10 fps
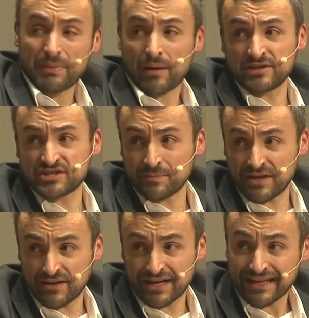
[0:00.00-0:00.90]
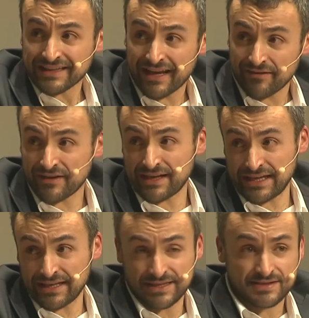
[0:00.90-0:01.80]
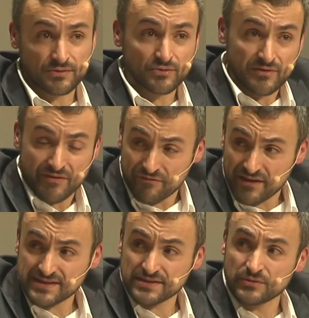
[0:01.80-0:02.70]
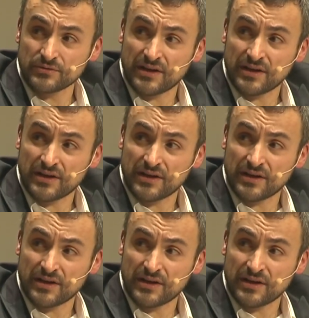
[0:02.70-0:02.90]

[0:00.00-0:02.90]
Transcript: published by Renata Lavanini. So you're the first who